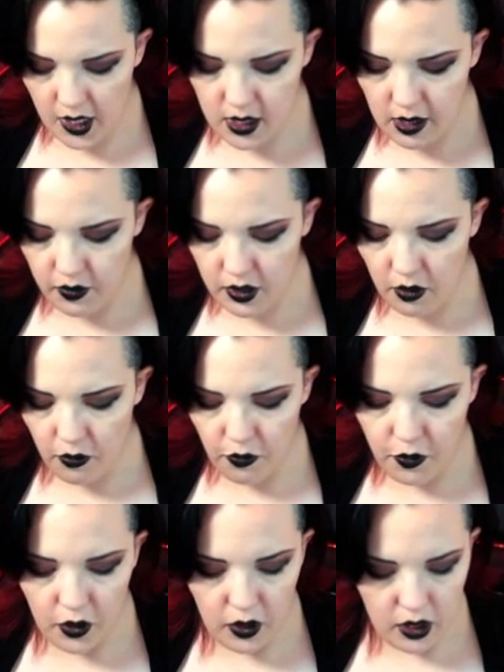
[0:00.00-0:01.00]
I just have to
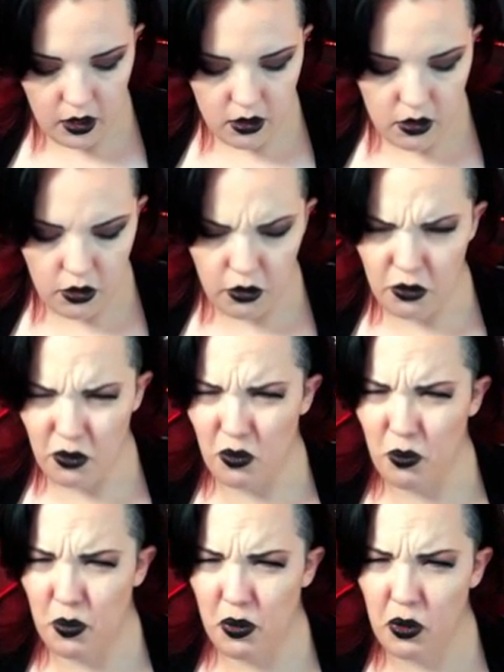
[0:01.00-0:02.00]
convert it
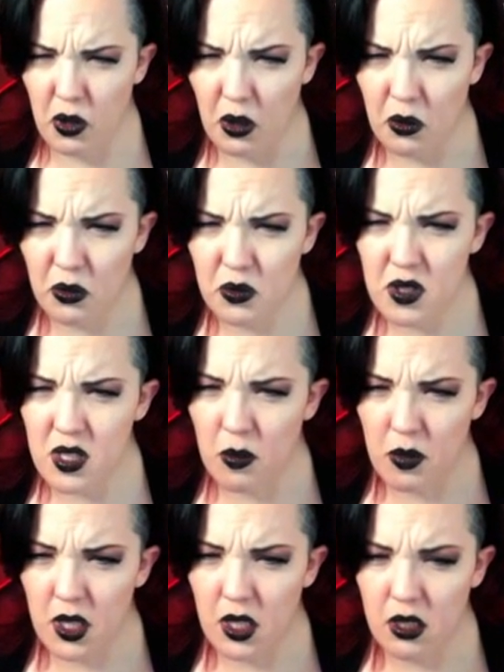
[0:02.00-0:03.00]
to pro
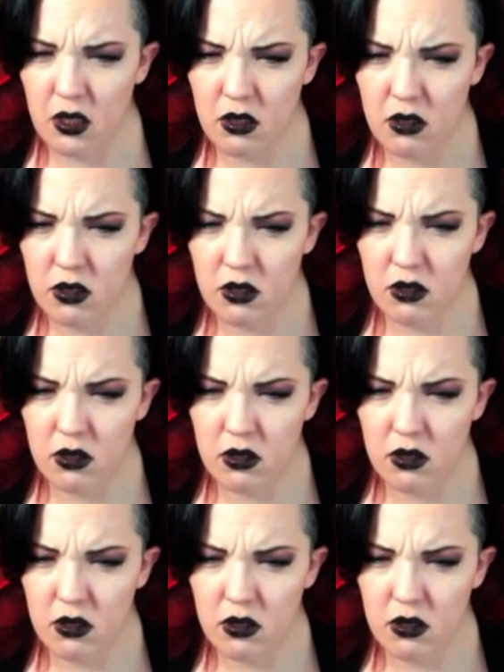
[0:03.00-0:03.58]
something.